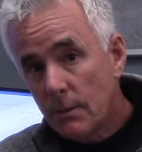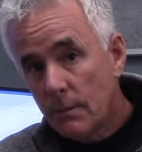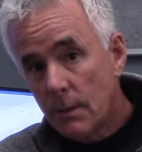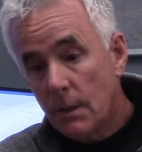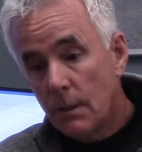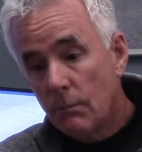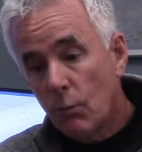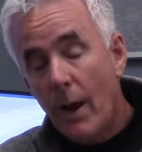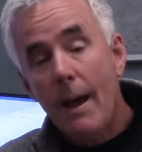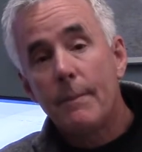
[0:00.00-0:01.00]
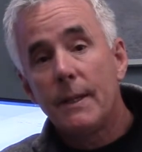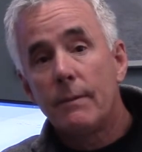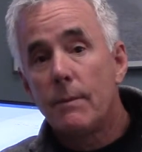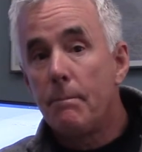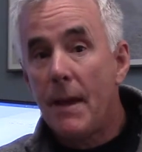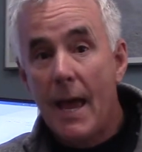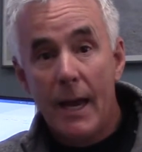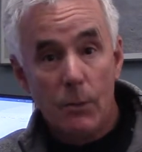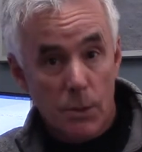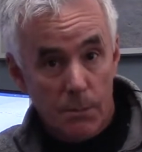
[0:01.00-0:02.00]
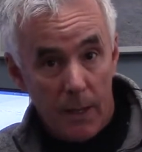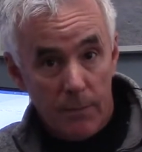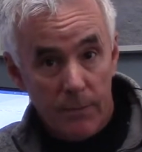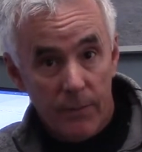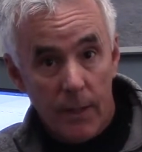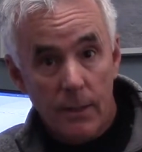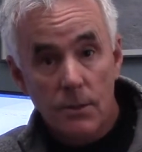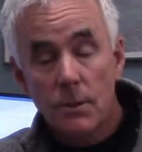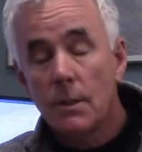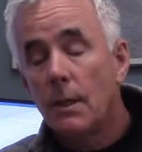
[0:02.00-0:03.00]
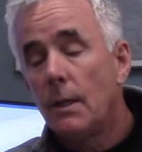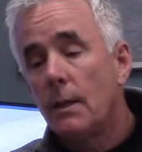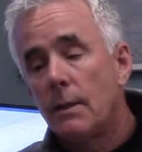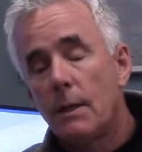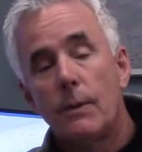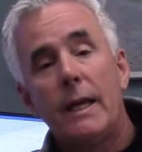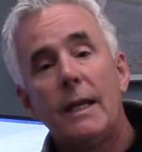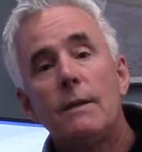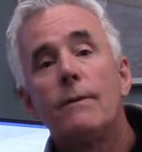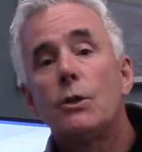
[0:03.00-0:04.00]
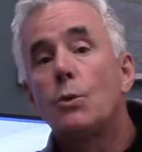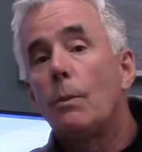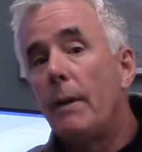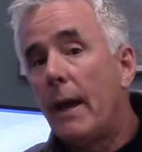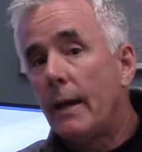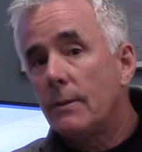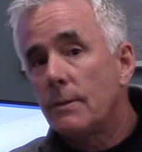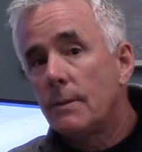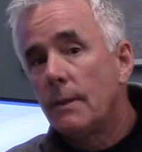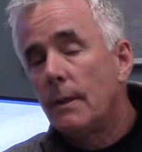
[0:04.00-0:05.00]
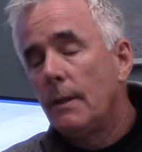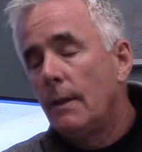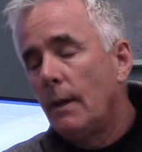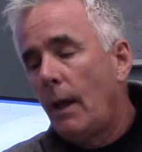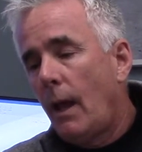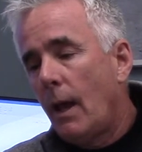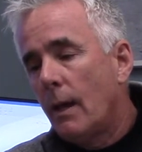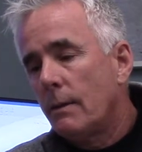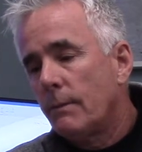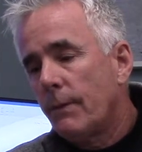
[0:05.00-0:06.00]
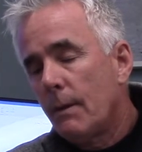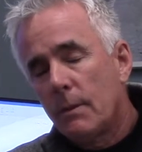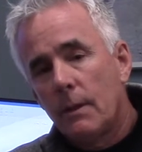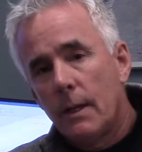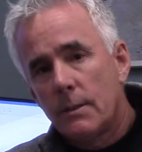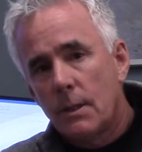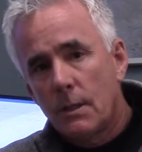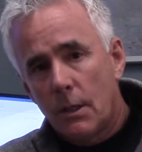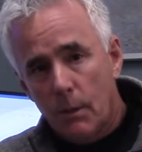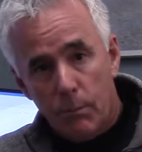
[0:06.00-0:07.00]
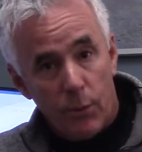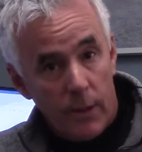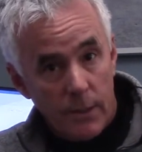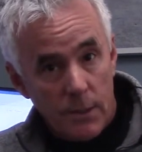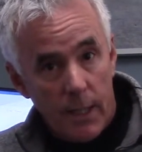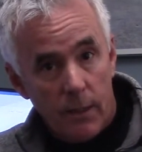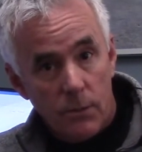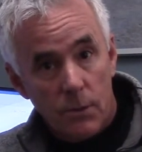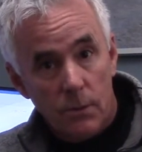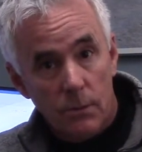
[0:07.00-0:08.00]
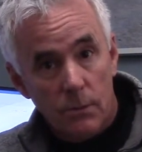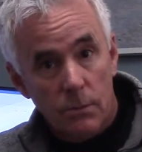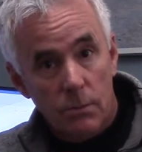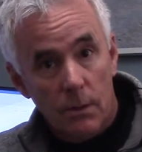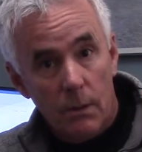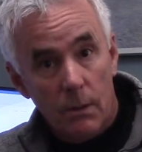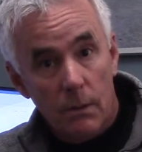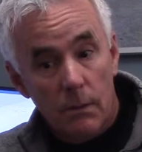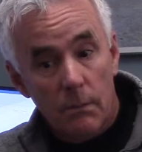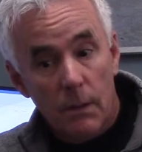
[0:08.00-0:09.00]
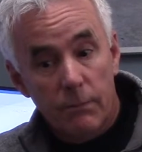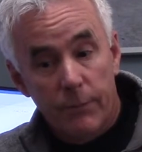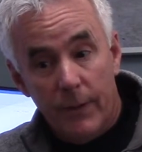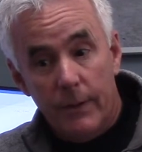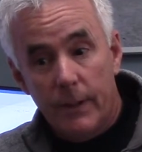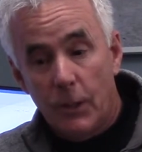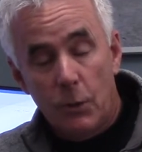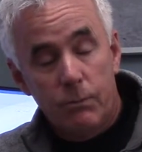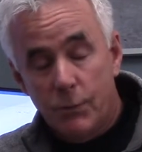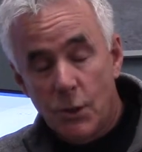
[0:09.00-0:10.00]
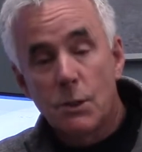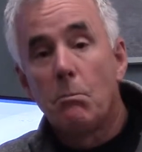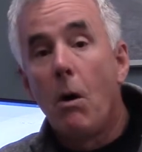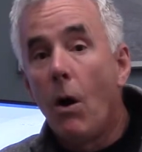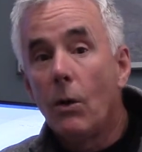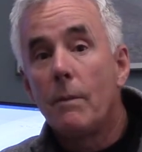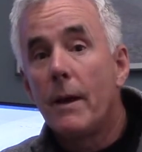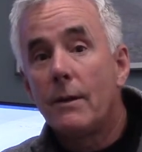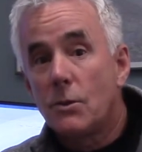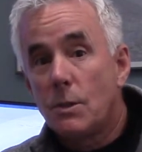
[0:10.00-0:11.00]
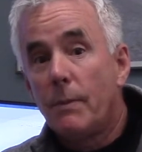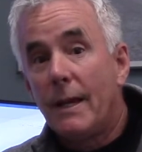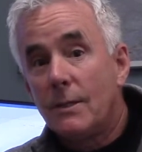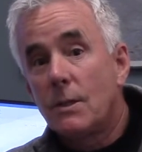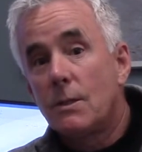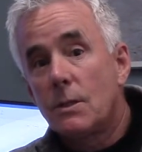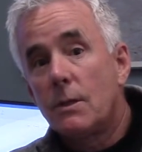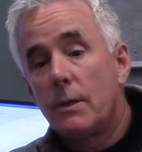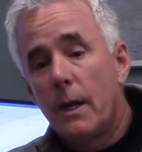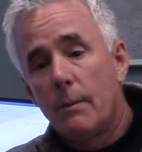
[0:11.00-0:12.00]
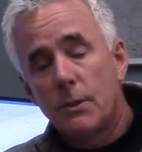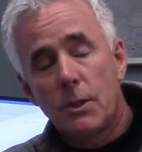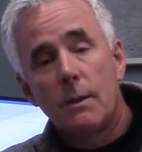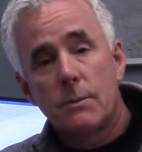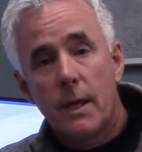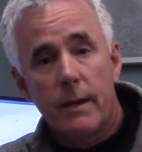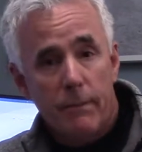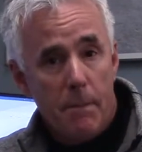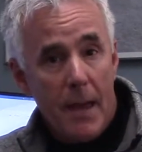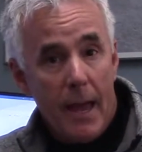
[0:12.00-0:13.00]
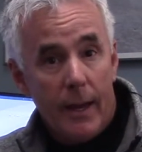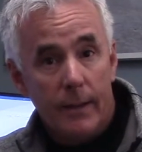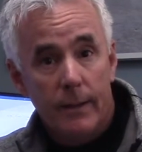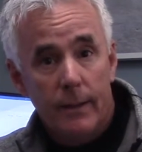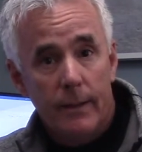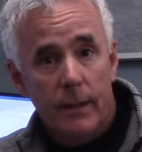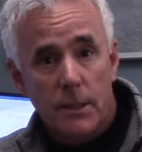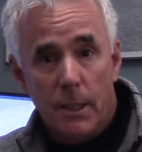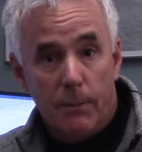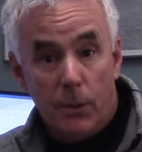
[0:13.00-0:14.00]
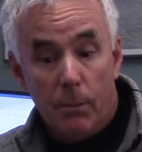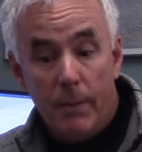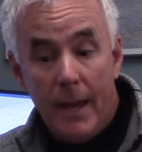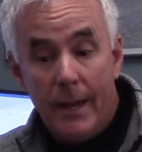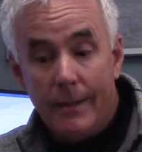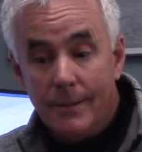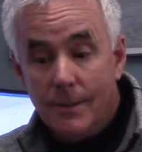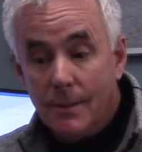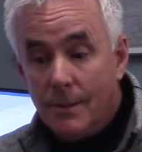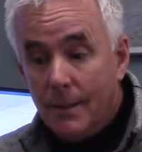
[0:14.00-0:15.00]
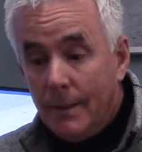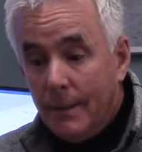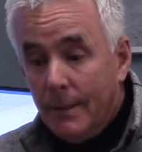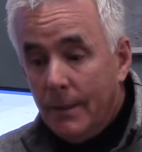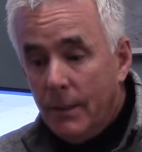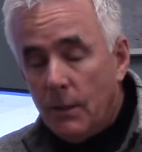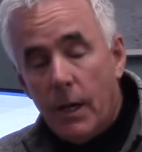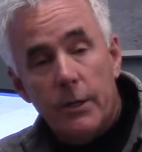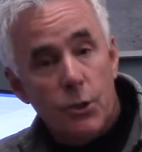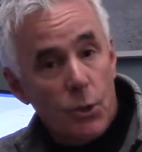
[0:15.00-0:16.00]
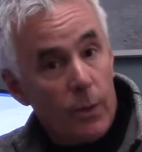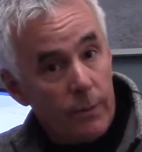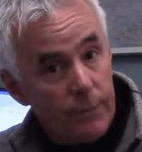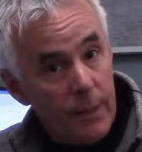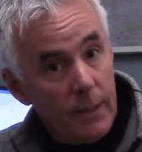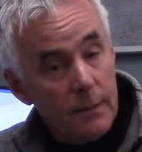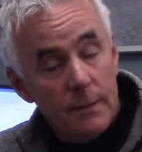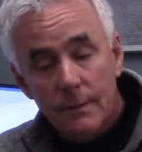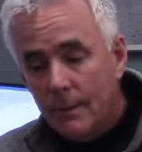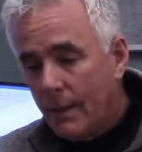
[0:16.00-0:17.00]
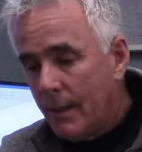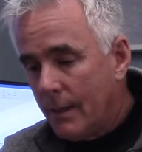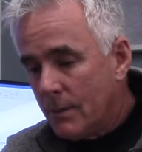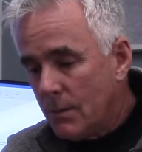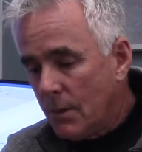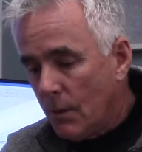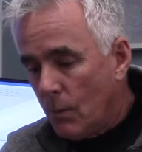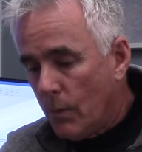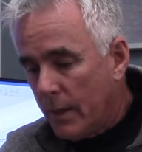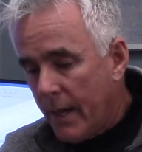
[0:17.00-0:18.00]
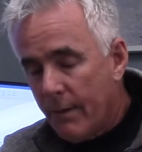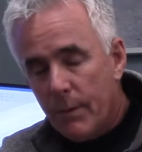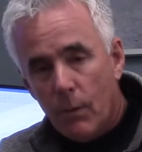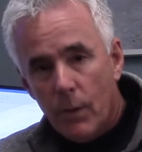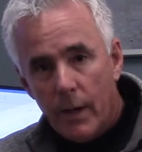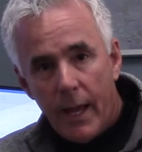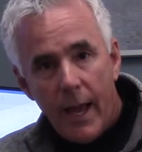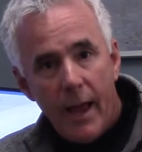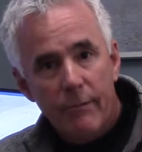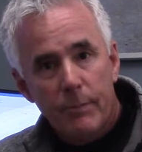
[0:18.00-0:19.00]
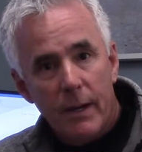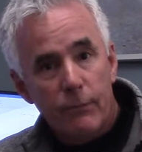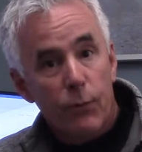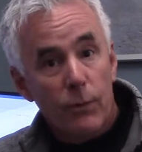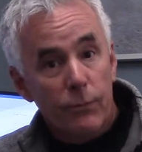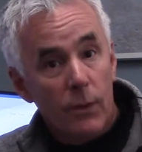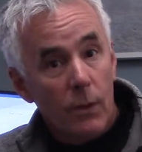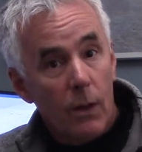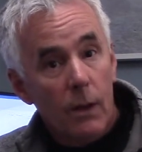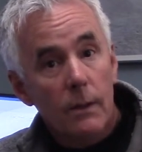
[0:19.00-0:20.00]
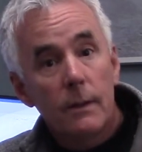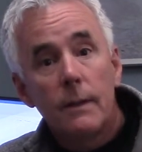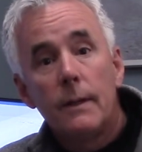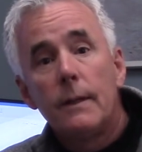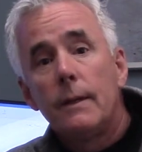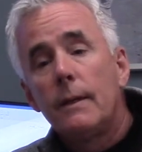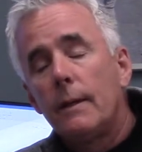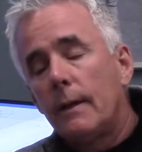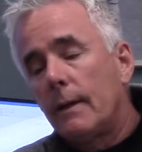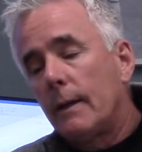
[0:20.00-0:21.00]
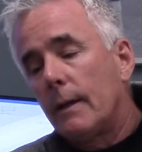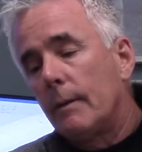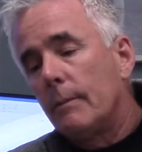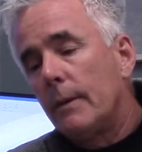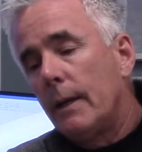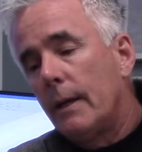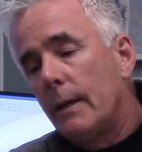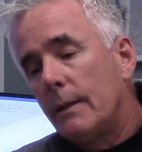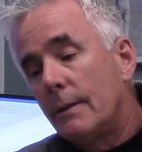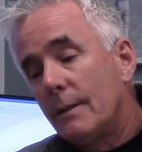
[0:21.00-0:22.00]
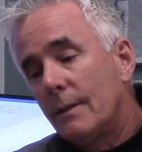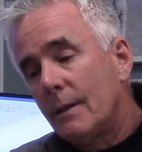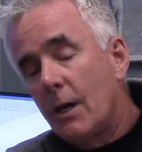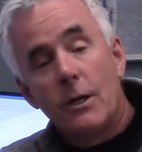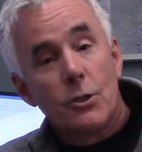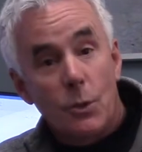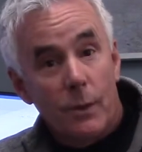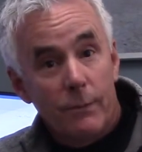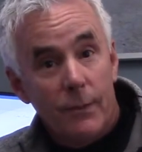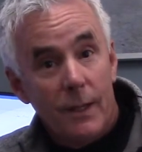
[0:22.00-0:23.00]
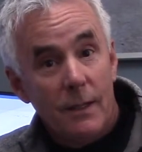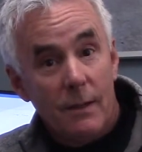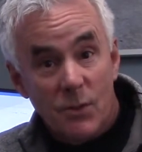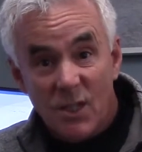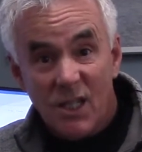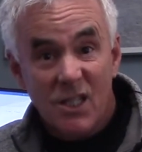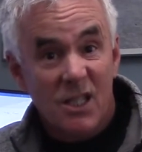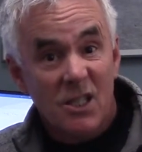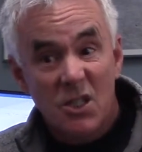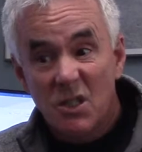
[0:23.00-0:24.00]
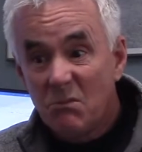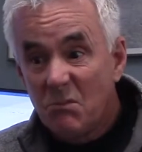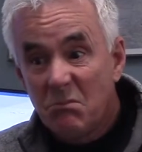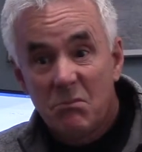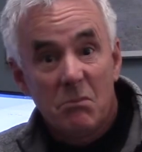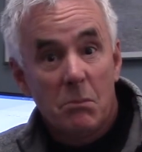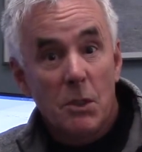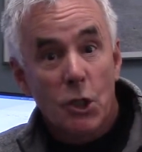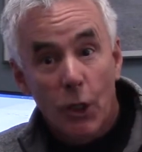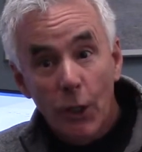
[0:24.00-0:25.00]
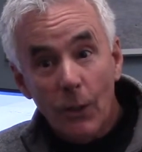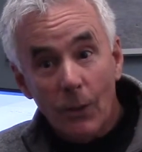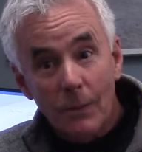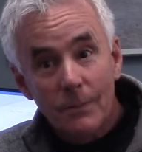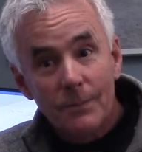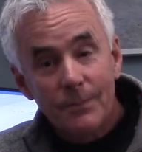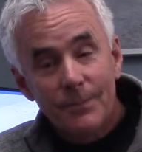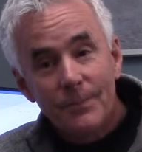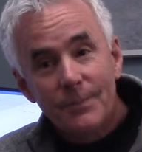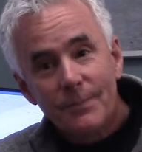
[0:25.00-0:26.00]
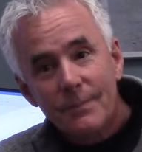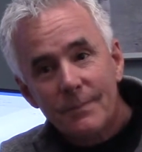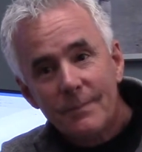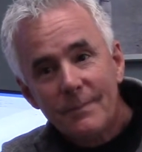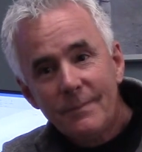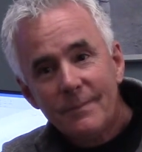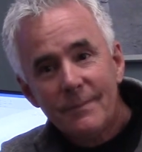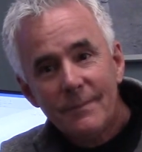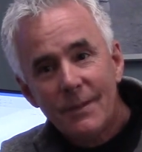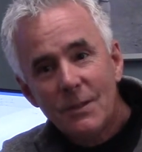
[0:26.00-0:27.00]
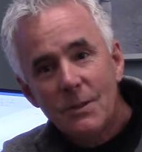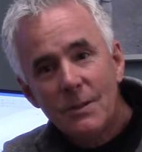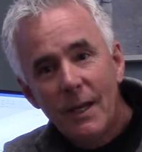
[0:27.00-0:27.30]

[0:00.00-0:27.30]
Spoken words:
The wrapping of the bag was paper-faced. There were individual bags. And fiberglass can compress down to a very small amount of space, considering how much comes out of a bag. A typical bag is, 100 square feet, and it's 1.5 by 1.5 by 4 foot long, and 100 square feet of 6-inch material. That's 10 cubic feet.